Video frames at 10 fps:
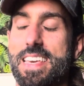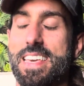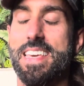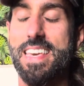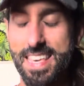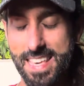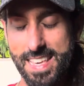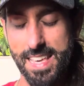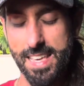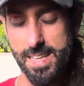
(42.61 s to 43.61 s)

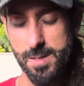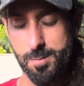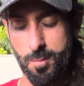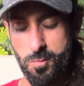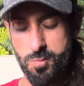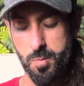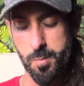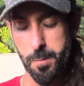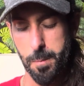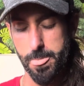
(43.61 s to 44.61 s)
He,
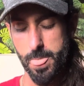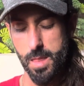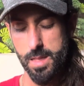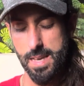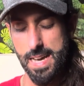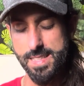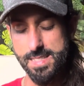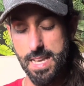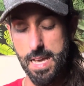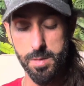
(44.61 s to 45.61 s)
at the
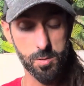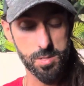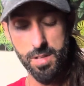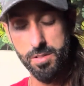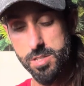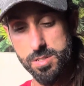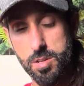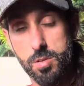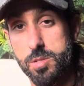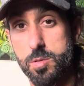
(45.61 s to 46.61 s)
time, it was 7 years
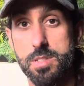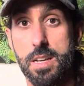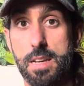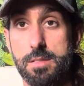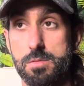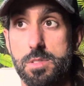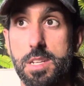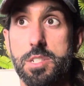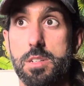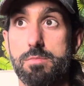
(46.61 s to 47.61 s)
ago, this was like
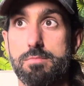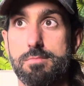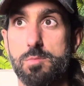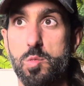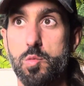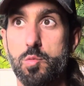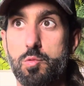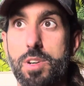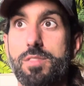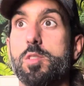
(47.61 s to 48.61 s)
such a
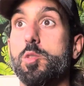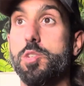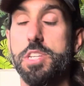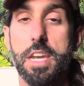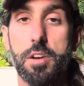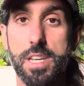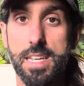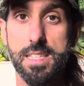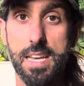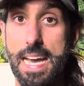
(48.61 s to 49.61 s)
revolutionary
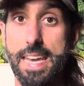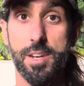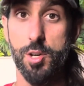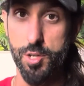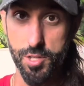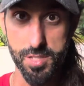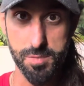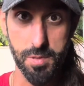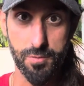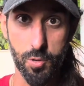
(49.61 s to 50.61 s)
idea. I hadn't heard this
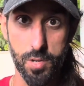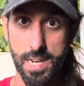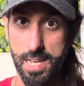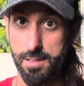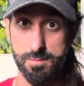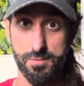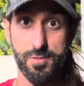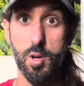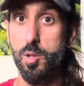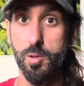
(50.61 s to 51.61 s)
before, and I
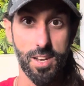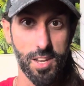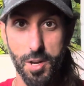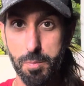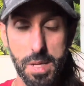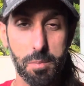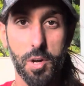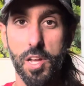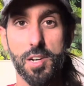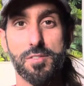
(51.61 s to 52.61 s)
followed a lot of people.
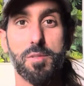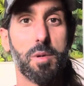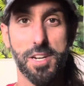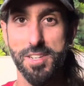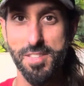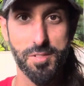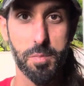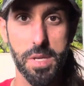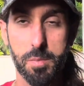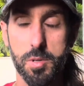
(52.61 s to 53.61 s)
I learned from a lot of different
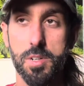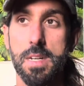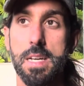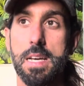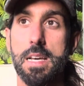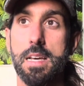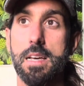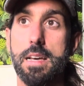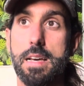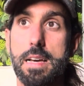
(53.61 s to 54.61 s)
people.
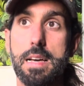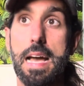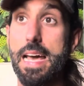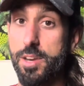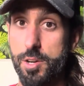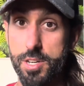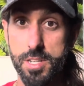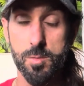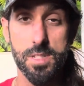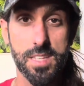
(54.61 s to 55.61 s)
I hadn't heard
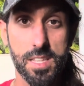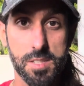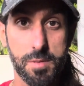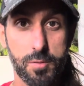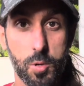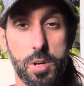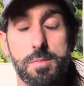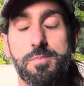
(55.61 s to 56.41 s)
anyone say this before.